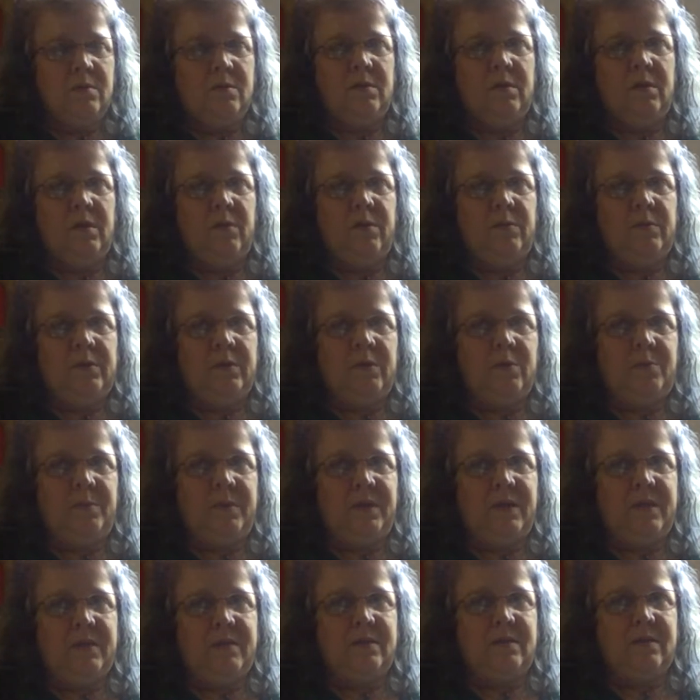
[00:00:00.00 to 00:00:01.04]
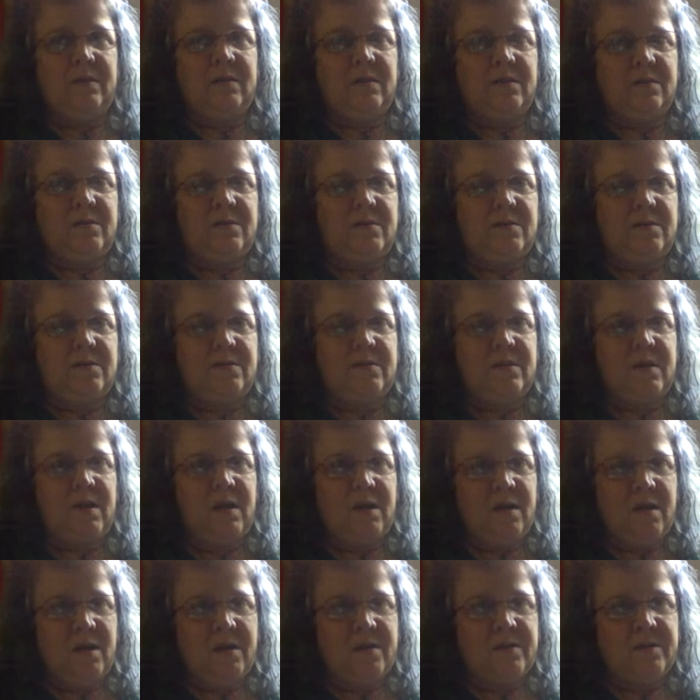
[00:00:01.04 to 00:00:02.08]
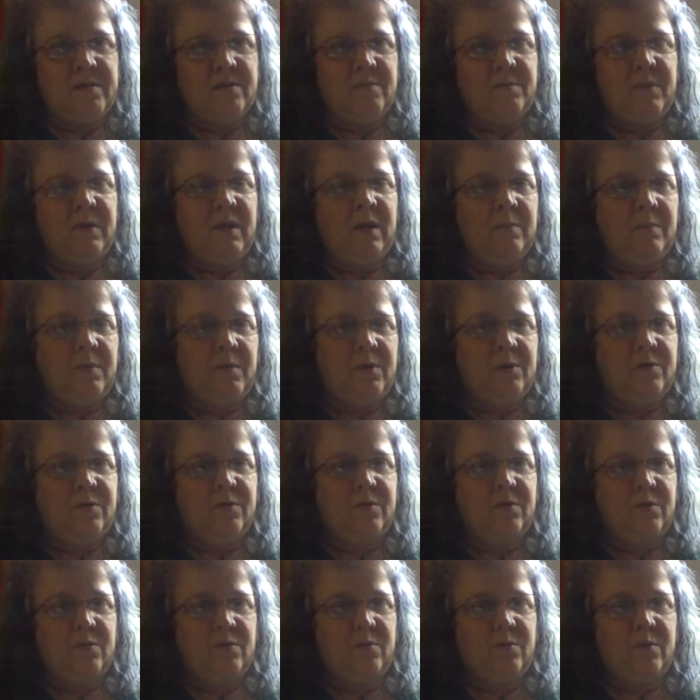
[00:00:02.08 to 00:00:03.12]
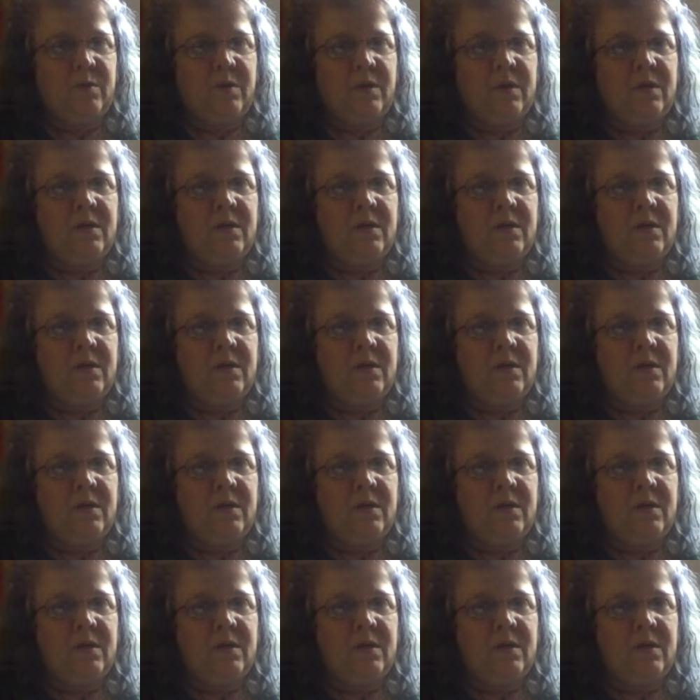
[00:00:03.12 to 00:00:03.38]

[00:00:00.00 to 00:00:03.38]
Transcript: you know, a little bit because seeing us and be able to